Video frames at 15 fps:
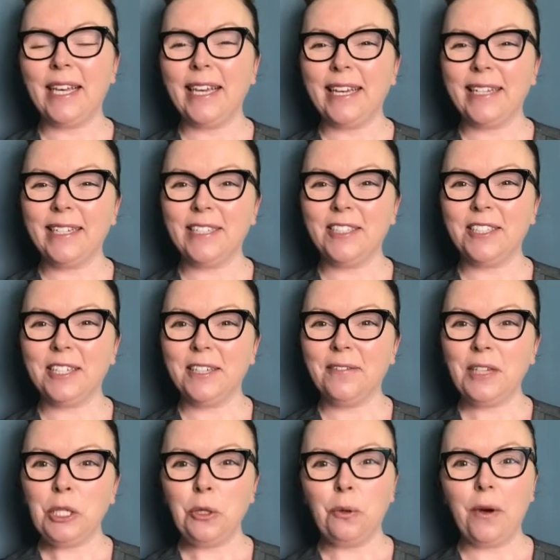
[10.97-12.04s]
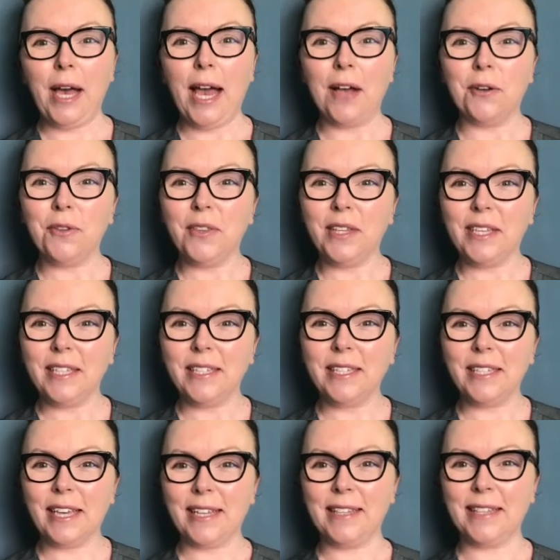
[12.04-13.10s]
in achieving your healthiest
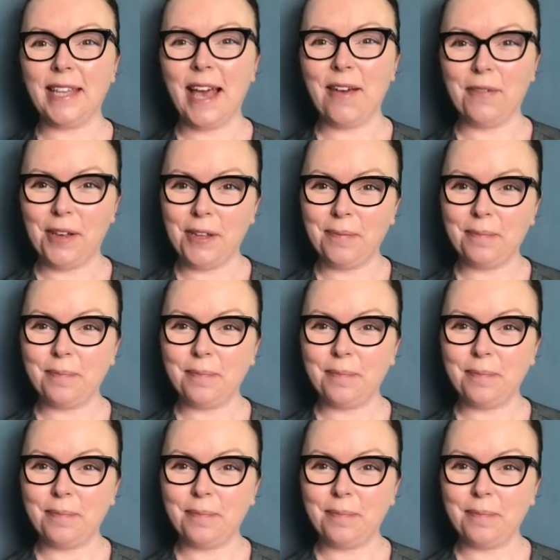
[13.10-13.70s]
skin ever.